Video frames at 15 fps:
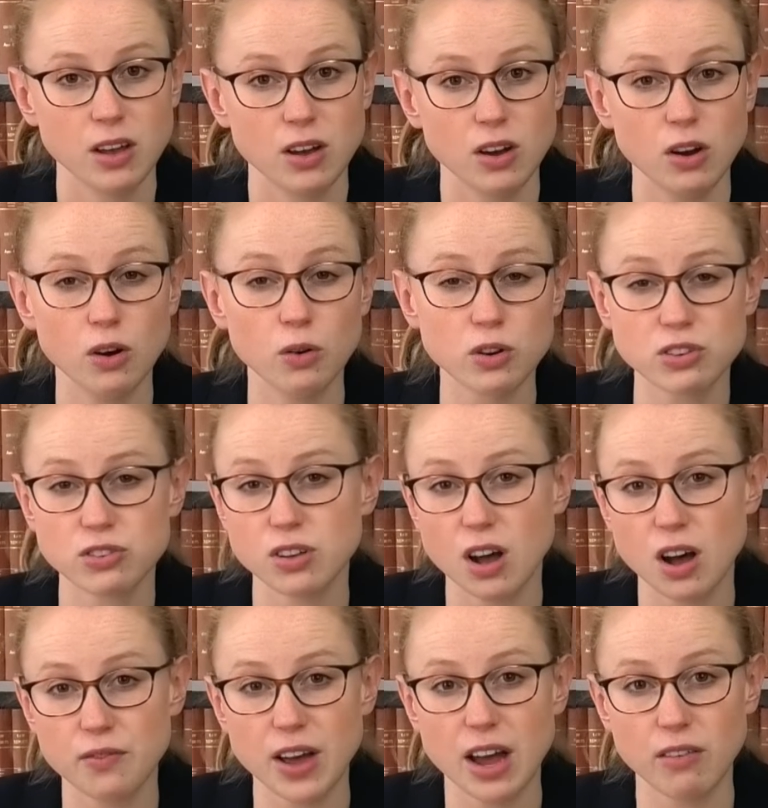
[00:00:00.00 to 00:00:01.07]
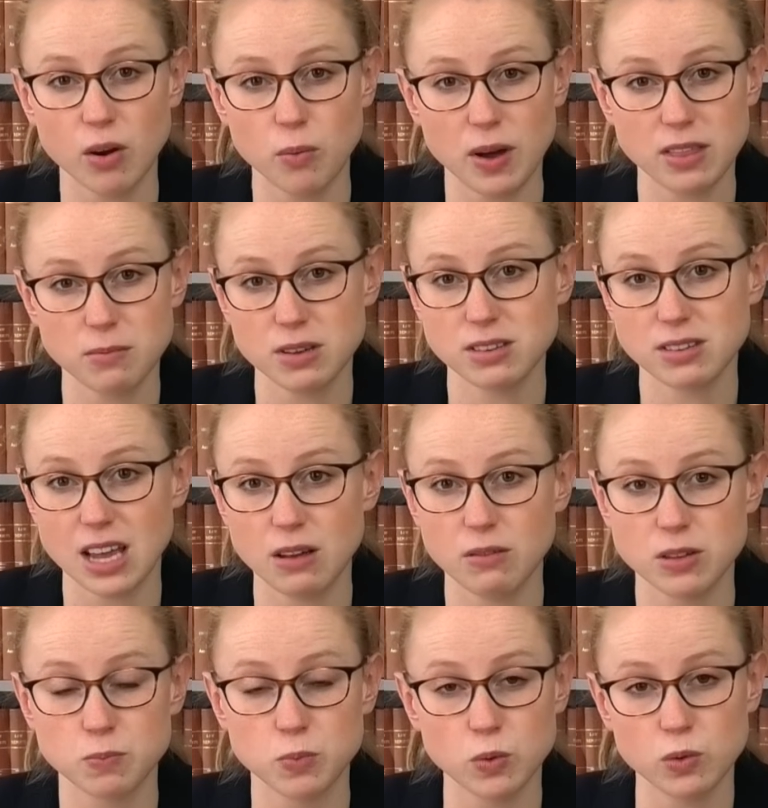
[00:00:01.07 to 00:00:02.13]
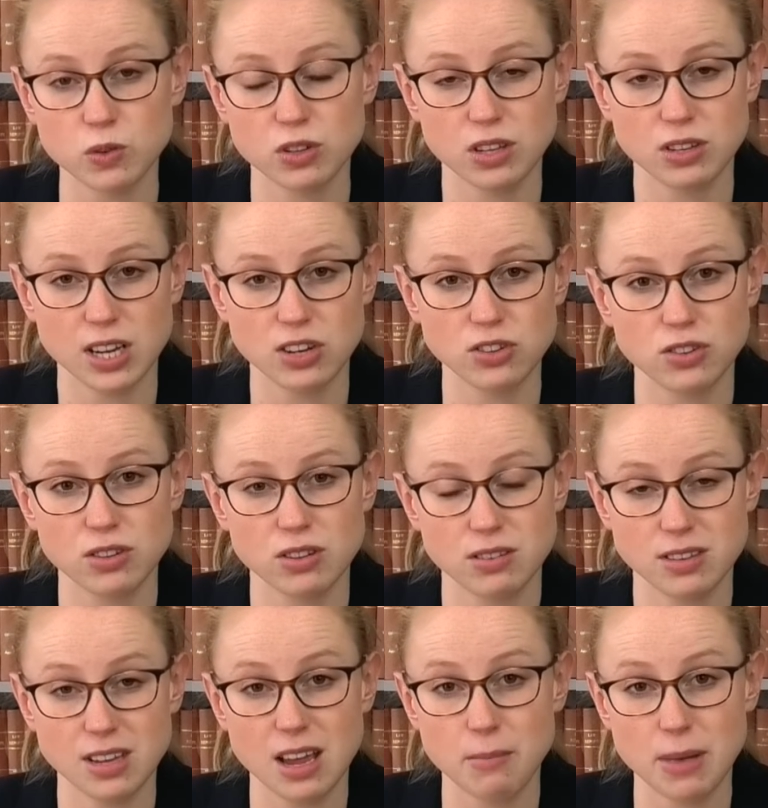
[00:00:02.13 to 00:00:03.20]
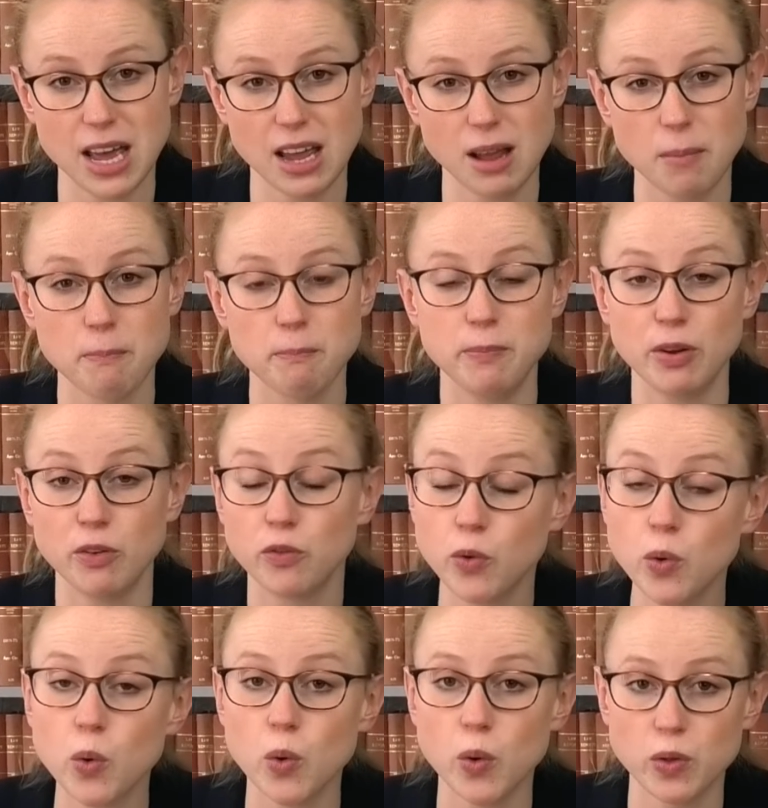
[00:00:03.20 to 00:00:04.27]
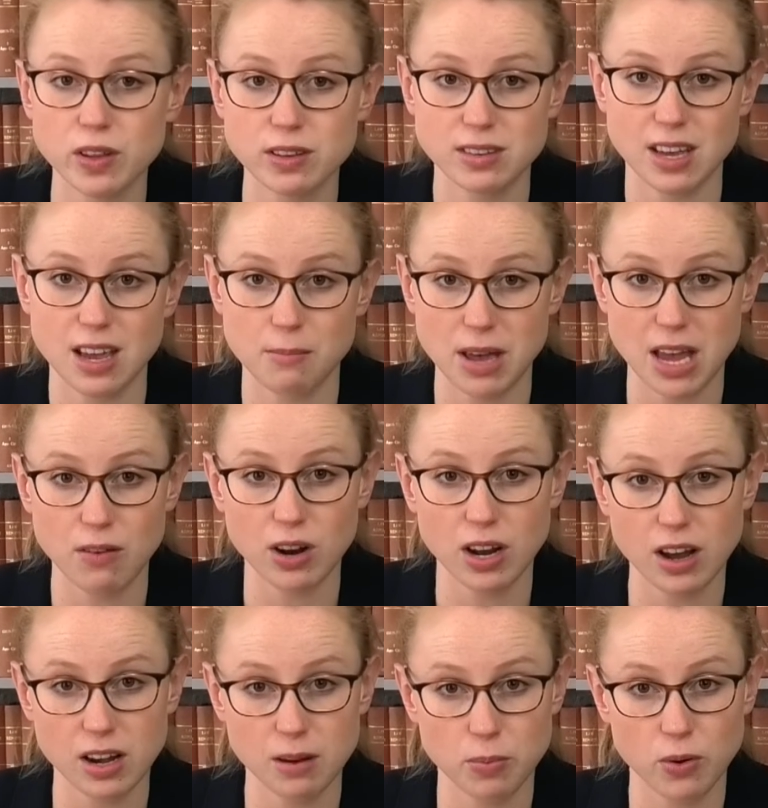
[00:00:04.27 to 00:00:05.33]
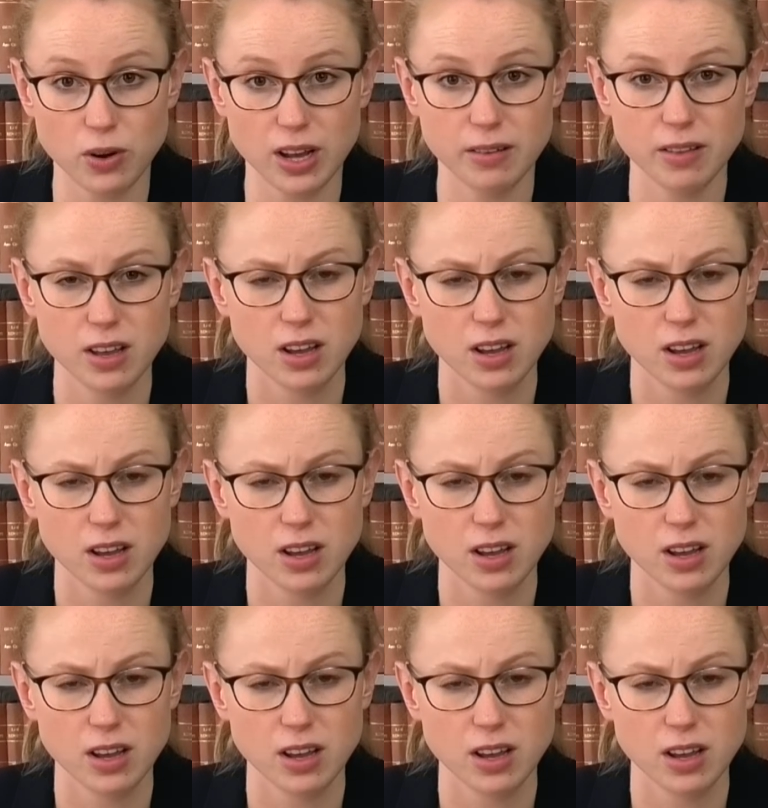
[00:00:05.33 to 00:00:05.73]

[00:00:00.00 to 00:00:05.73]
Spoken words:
or a staff error where the mistake was brought to the attention of the CMA before the CMA relied upon it.